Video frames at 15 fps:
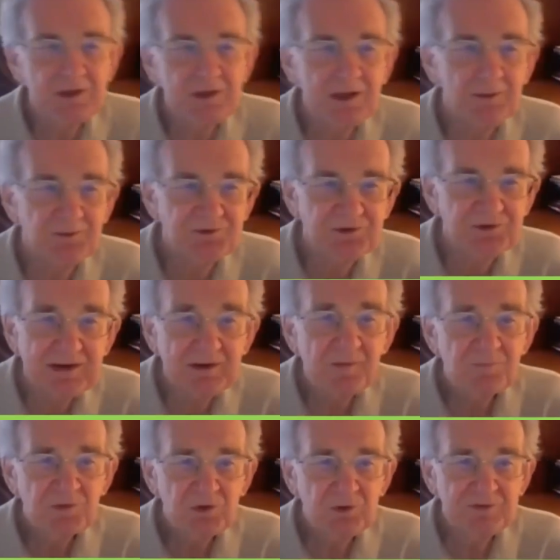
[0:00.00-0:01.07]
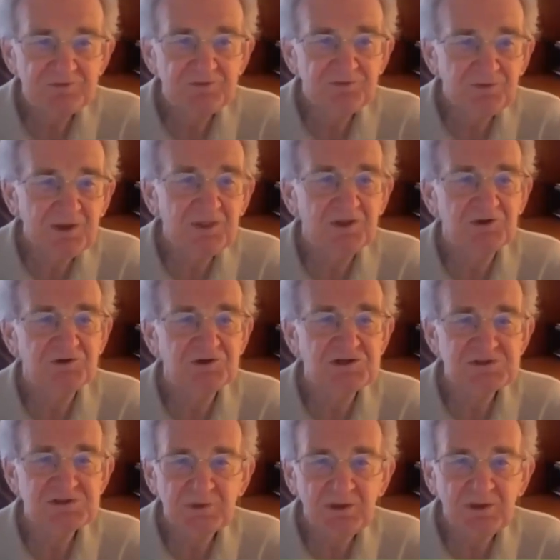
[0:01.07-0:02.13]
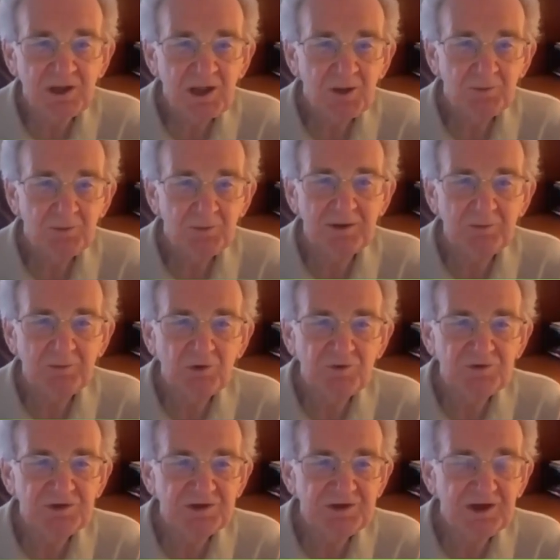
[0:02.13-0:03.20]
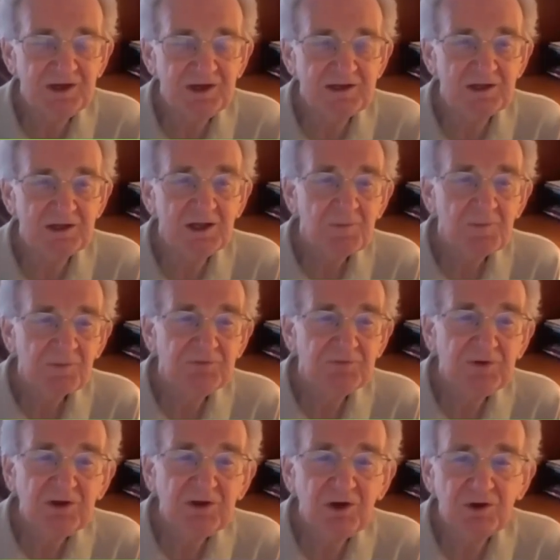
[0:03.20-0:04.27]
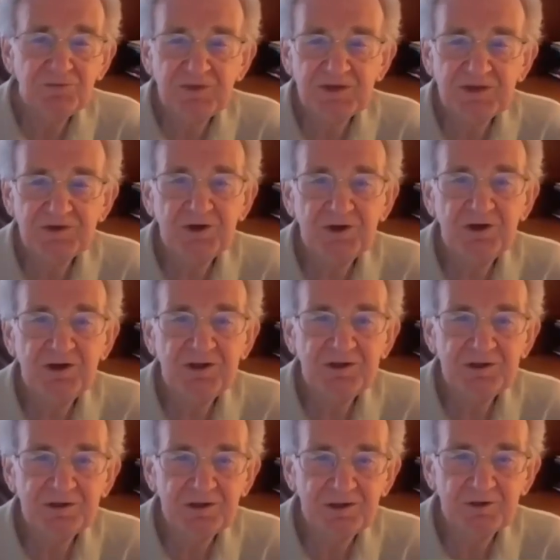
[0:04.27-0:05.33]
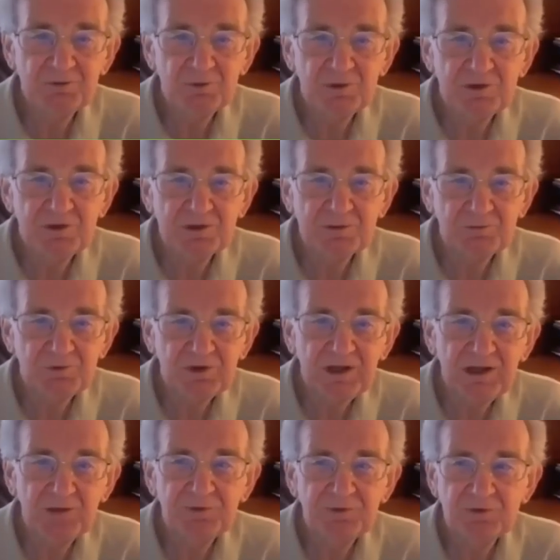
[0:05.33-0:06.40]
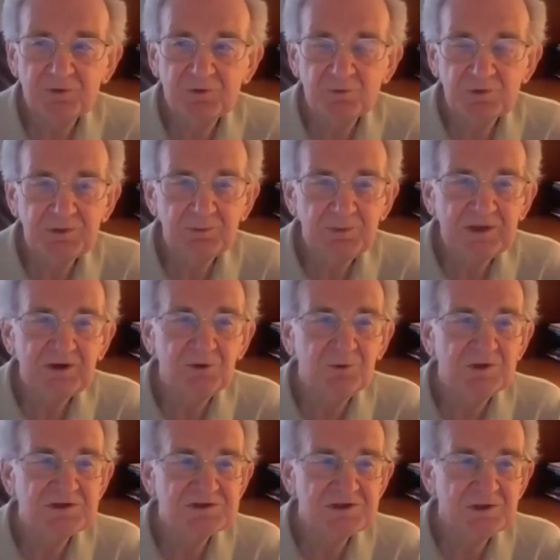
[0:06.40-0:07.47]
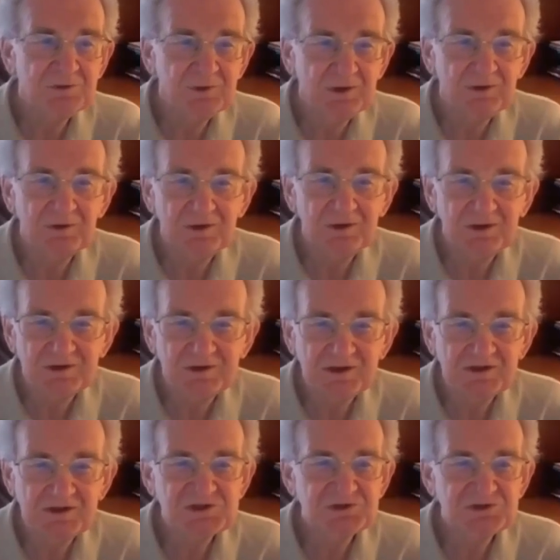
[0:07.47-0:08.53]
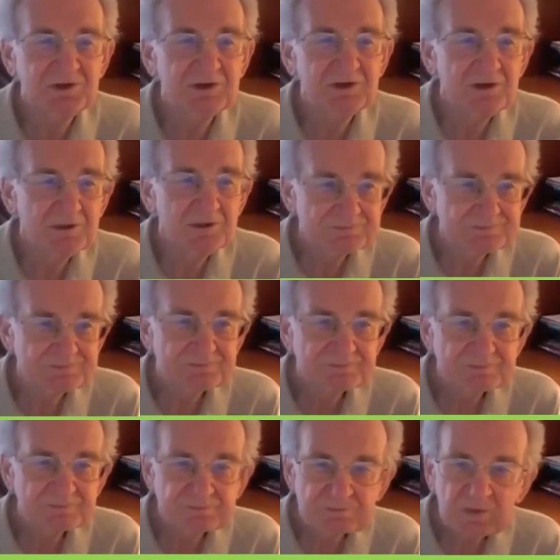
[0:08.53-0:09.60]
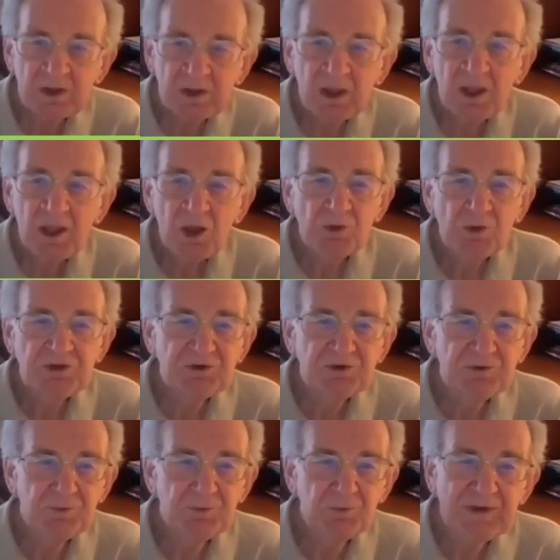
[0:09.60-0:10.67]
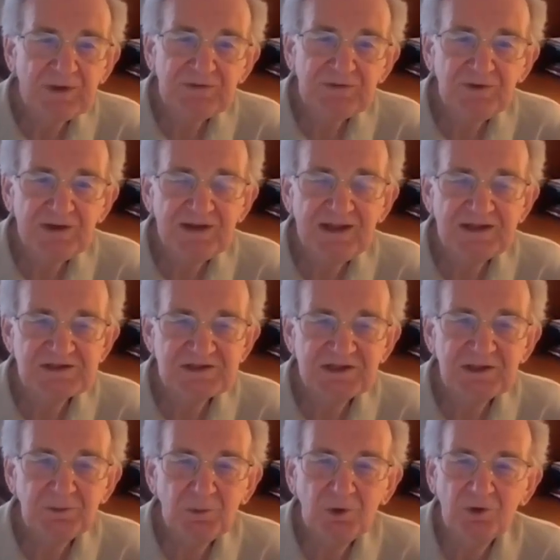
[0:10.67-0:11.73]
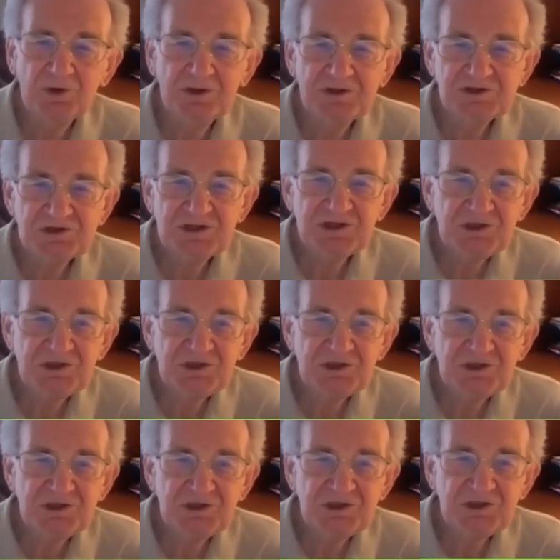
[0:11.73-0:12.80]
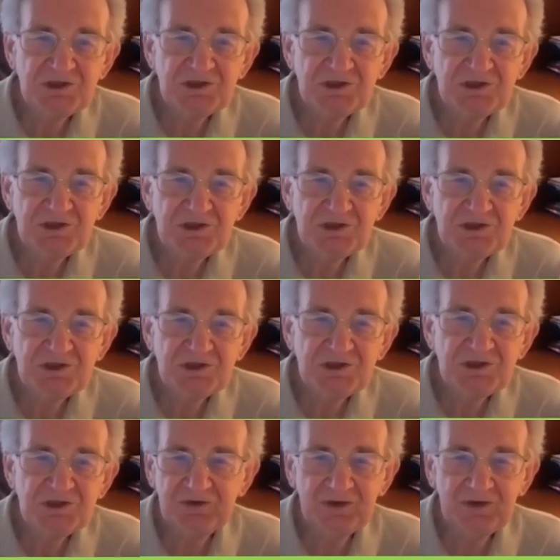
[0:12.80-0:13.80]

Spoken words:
up. So you have to fund the trust by moving the title. Very often the attorney will help you with the bigger ones in this regard. When you're refinancing a mortgage, it used to be that